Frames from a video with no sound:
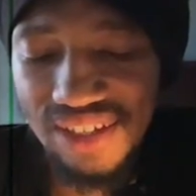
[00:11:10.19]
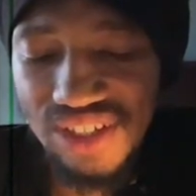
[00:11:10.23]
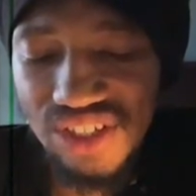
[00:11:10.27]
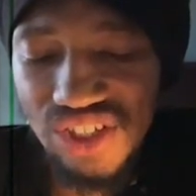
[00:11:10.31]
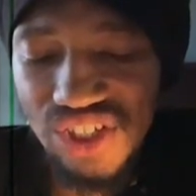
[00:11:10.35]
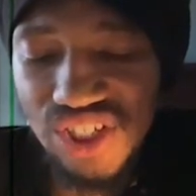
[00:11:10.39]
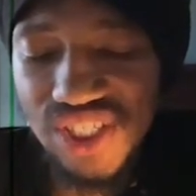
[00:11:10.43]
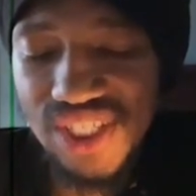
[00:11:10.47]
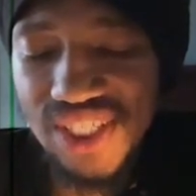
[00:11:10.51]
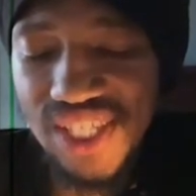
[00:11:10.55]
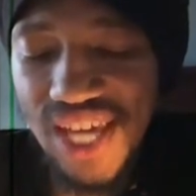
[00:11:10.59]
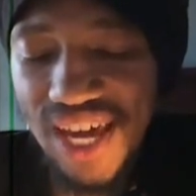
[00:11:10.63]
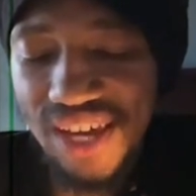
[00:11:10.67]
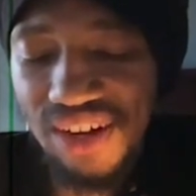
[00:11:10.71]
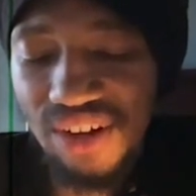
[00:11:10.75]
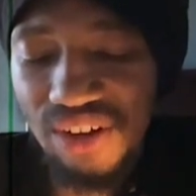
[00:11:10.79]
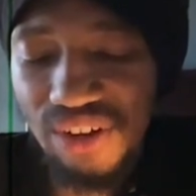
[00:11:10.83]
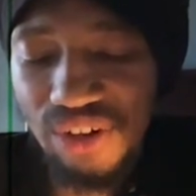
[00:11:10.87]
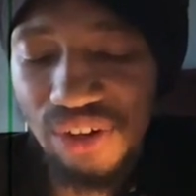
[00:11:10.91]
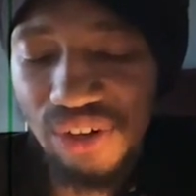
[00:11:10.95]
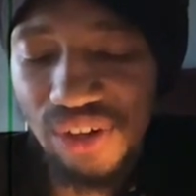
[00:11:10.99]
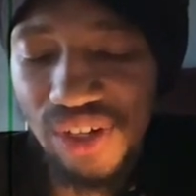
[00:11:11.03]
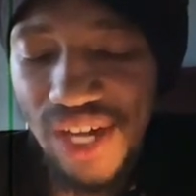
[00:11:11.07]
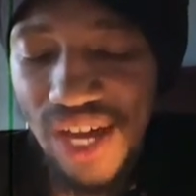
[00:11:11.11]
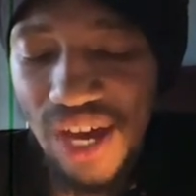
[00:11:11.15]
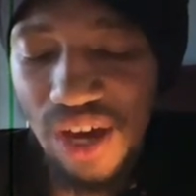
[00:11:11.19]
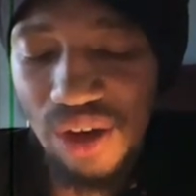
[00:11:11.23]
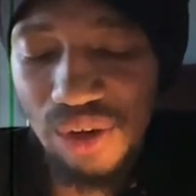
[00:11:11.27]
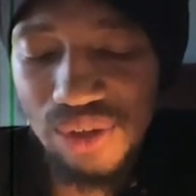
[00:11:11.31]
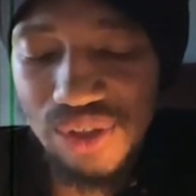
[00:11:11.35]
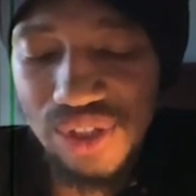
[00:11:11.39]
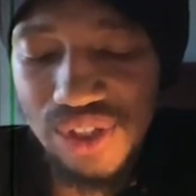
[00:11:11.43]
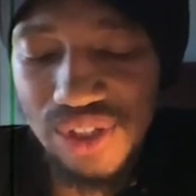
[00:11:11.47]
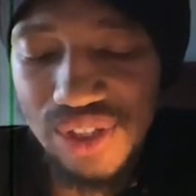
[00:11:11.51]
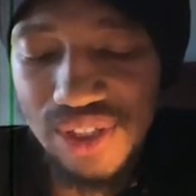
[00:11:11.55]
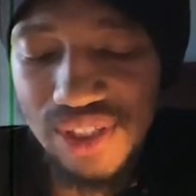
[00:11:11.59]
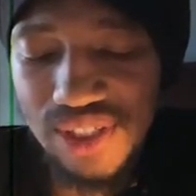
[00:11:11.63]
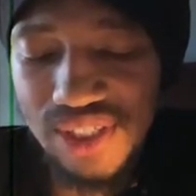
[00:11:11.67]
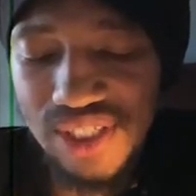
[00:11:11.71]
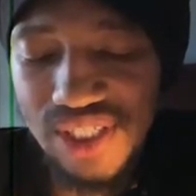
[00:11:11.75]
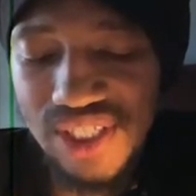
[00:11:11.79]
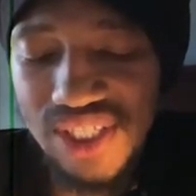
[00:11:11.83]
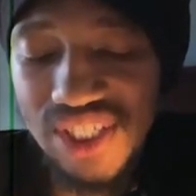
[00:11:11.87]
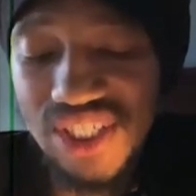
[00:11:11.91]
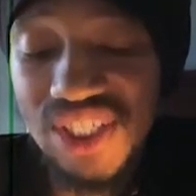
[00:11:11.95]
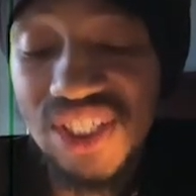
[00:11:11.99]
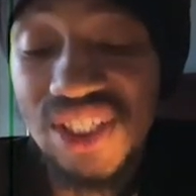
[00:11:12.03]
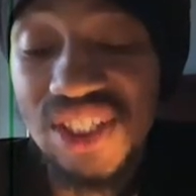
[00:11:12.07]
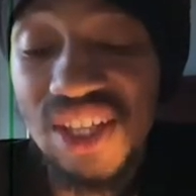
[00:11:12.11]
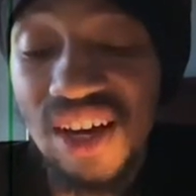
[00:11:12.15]
She sat on her couch,
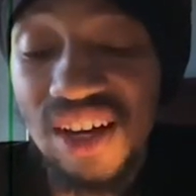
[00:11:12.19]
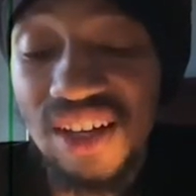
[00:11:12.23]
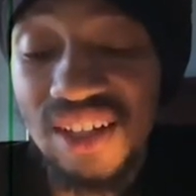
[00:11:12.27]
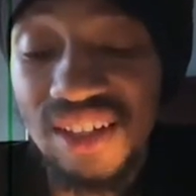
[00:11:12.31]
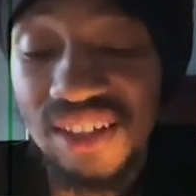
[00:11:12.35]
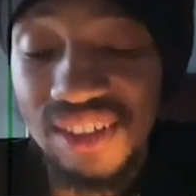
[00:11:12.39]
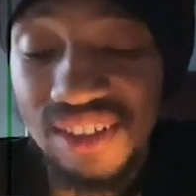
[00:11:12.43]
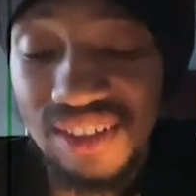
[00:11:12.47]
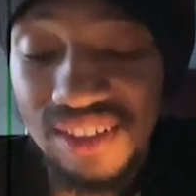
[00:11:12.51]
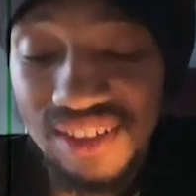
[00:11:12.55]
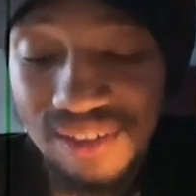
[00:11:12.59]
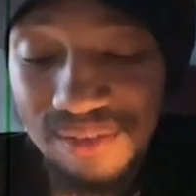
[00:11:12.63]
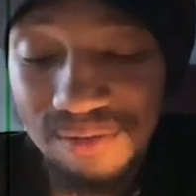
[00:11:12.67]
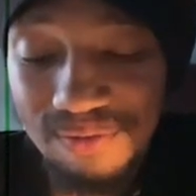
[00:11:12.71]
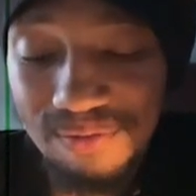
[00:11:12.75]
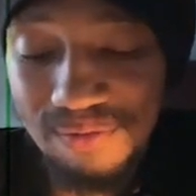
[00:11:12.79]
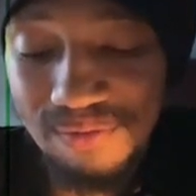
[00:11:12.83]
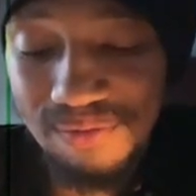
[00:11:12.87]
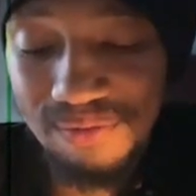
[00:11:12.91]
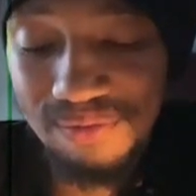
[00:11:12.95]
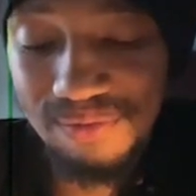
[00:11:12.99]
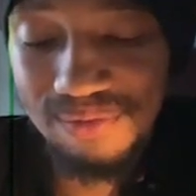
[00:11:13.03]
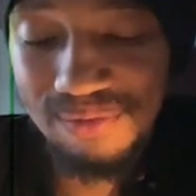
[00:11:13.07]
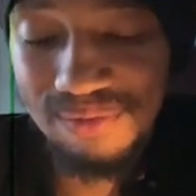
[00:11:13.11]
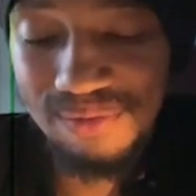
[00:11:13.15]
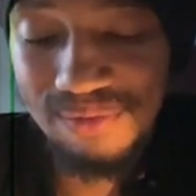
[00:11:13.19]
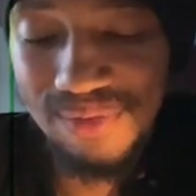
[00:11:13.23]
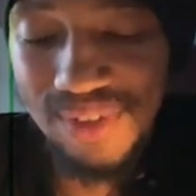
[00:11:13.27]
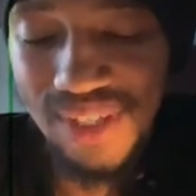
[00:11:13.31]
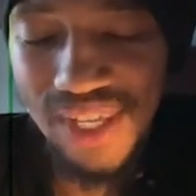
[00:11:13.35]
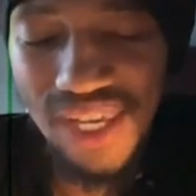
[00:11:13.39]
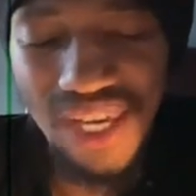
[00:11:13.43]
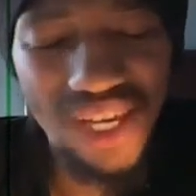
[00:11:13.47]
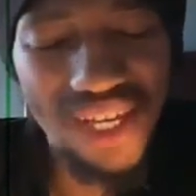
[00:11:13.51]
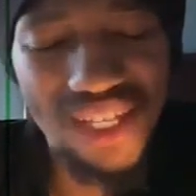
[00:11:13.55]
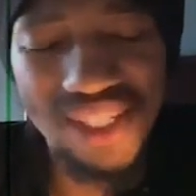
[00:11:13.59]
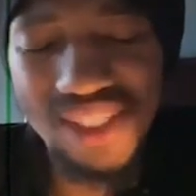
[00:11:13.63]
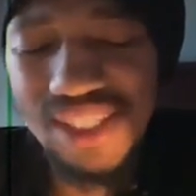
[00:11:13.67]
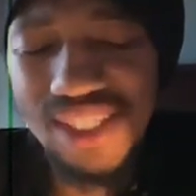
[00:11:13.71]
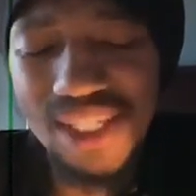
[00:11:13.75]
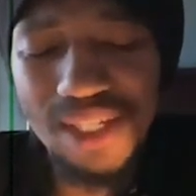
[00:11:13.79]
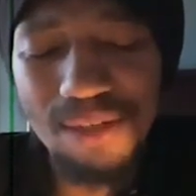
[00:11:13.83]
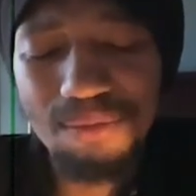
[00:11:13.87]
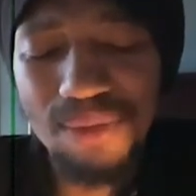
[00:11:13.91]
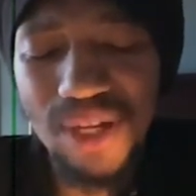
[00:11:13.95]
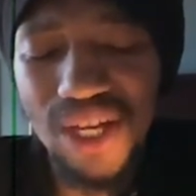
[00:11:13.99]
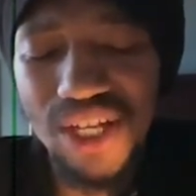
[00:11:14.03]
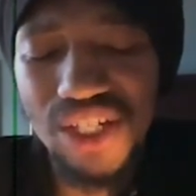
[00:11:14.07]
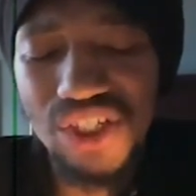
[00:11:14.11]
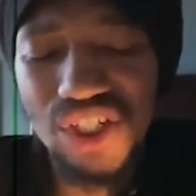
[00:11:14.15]
stunned. It
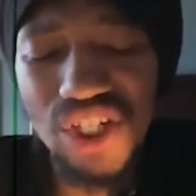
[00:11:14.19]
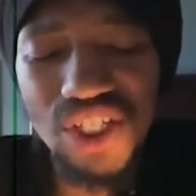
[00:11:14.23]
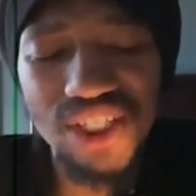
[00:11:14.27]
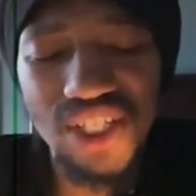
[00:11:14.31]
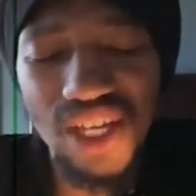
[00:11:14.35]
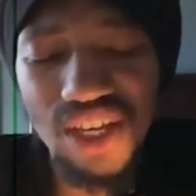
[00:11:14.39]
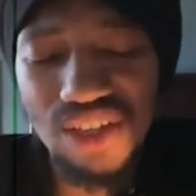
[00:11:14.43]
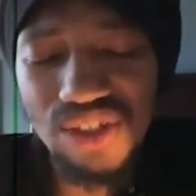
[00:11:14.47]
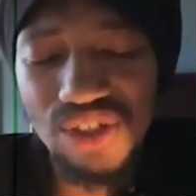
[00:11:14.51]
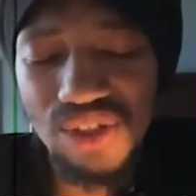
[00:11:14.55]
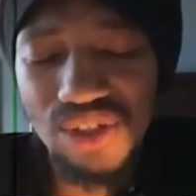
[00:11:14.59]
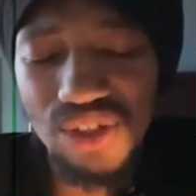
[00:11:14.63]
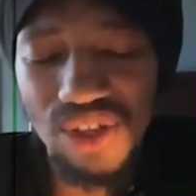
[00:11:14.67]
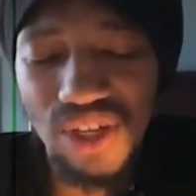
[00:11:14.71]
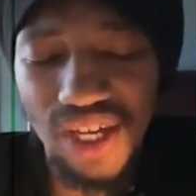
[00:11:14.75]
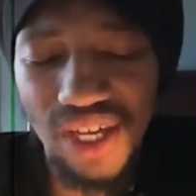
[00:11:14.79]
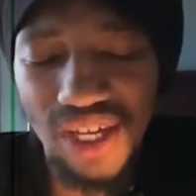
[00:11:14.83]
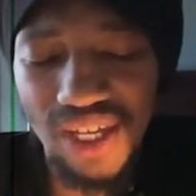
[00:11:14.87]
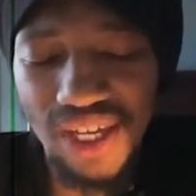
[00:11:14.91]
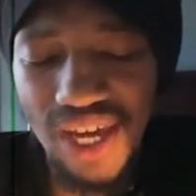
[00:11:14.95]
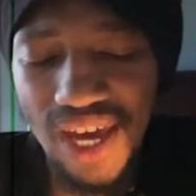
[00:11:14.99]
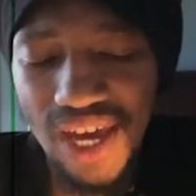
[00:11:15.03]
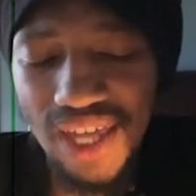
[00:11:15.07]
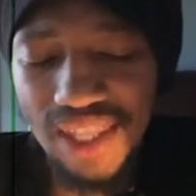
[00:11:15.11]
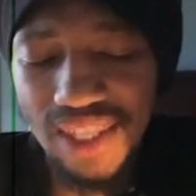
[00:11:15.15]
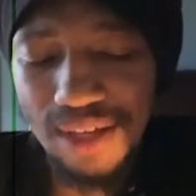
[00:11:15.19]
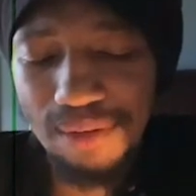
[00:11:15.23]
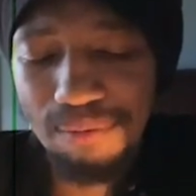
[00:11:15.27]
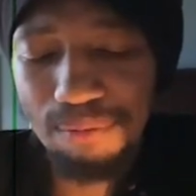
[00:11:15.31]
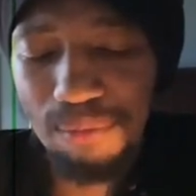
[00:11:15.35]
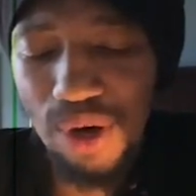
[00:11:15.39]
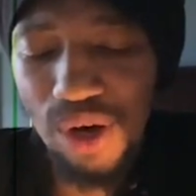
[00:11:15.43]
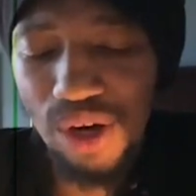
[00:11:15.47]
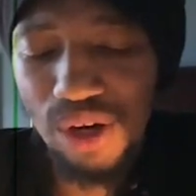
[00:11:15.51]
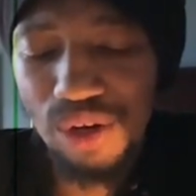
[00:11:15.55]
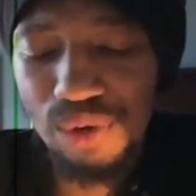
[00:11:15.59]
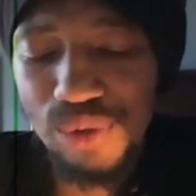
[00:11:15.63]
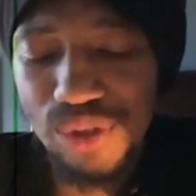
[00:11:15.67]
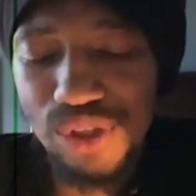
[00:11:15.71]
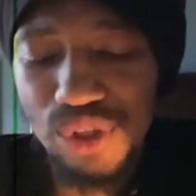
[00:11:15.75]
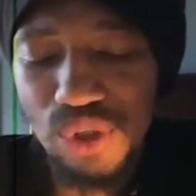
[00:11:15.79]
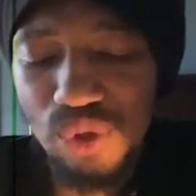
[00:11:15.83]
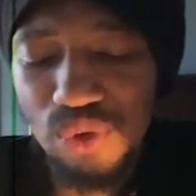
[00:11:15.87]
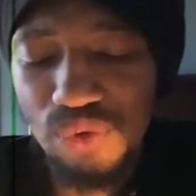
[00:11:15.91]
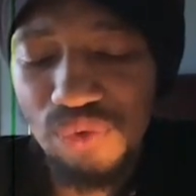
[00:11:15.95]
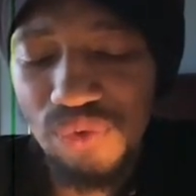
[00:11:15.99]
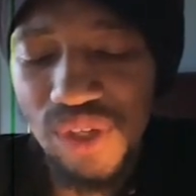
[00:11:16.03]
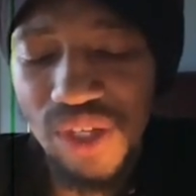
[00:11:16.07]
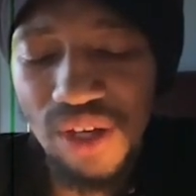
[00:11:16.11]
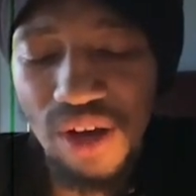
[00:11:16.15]
seemed like just yesterday that Mark was
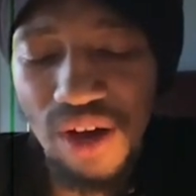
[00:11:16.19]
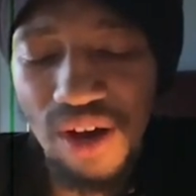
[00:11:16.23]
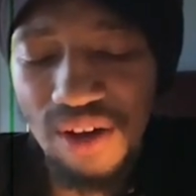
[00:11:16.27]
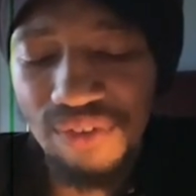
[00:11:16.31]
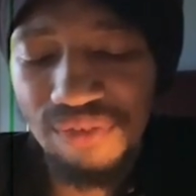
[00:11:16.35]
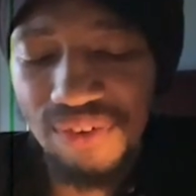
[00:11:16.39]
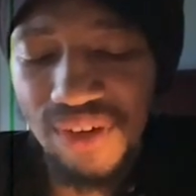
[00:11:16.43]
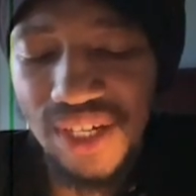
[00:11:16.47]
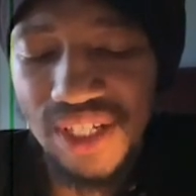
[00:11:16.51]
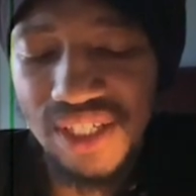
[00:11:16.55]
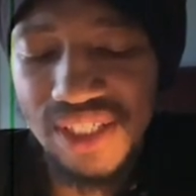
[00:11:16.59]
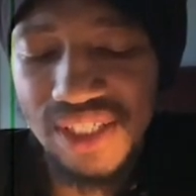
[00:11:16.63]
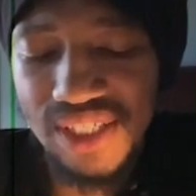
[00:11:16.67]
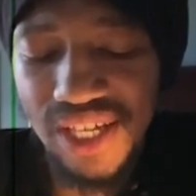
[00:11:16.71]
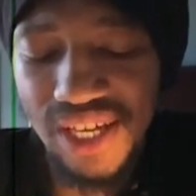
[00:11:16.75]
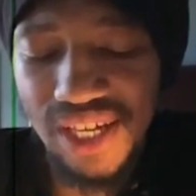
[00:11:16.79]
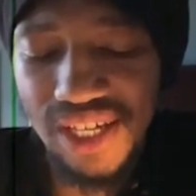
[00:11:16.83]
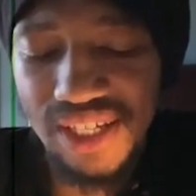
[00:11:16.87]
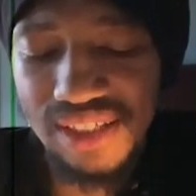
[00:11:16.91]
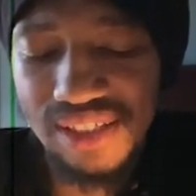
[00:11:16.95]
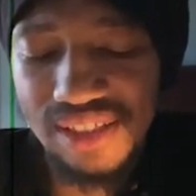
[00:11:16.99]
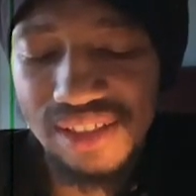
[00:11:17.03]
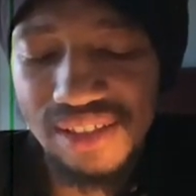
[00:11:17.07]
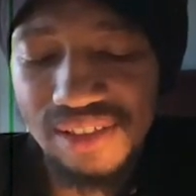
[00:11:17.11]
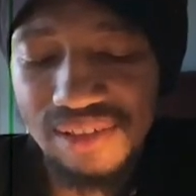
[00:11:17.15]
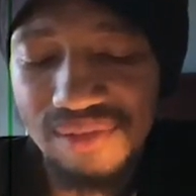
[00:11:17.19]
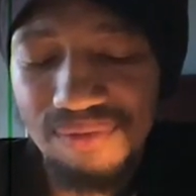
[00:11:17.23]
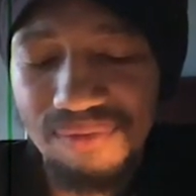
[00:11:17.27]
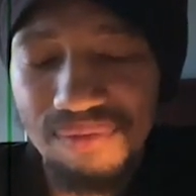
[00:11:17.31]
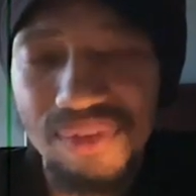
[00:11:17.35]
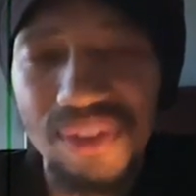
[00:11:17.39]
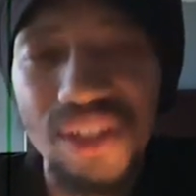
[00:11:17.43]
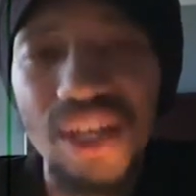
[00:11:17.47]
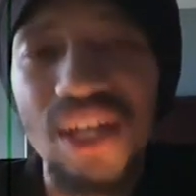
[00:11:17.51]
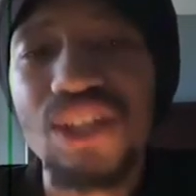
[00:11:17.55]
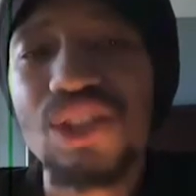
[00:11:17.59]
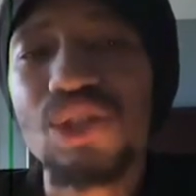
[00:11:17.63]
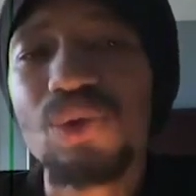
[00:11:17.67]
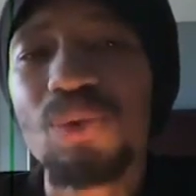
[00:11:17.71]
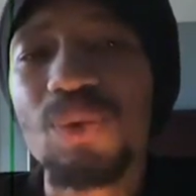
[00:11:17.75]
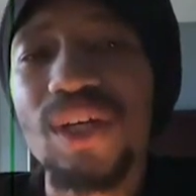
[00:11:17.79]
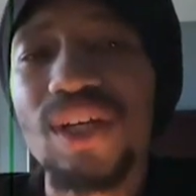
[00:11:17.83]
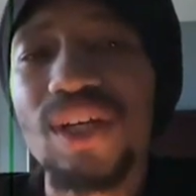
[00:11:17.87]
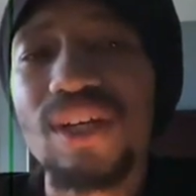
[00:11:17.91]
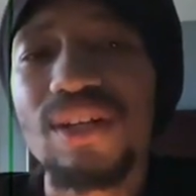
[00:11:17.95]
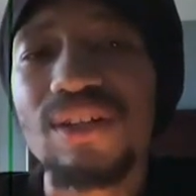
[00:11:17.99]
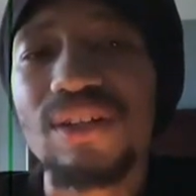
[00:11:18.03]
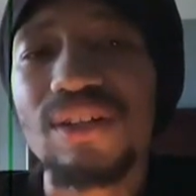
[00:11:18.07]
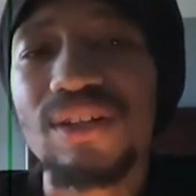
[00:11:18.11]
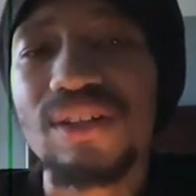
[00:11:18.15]
goofing off at his desk, a
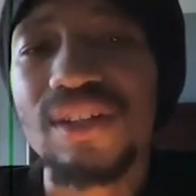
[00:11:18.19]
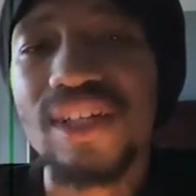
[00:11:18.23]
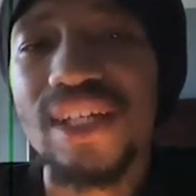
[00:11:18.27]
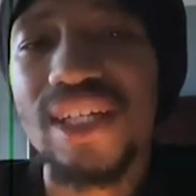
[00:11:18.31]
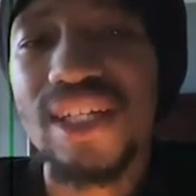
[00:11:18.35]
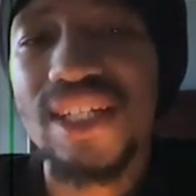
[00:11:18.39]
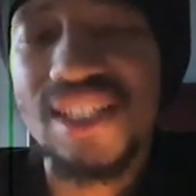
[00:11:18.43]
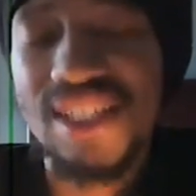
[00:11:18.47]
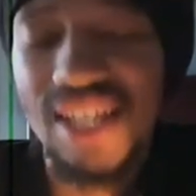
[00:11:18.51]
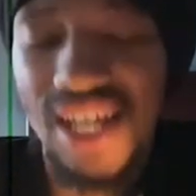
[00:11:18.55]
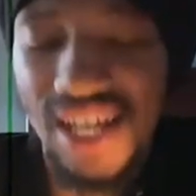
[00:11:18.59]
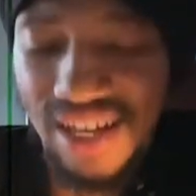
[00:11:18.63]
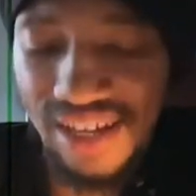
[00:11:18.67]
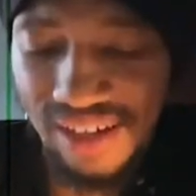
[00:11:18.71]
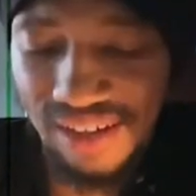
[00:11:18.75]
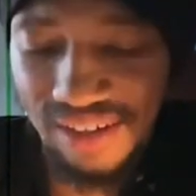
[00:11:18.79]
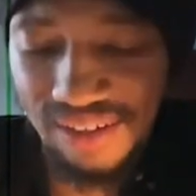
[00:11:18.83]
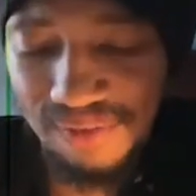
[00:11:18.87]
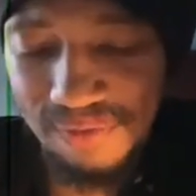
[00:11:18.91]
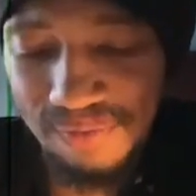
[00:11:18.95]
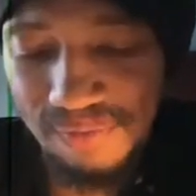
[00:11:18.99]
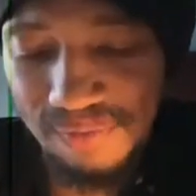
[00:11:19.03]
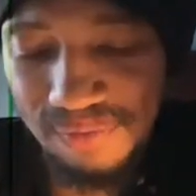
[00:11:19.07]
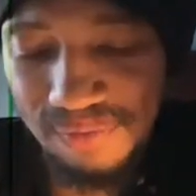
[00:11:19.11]
twinkle in his eye,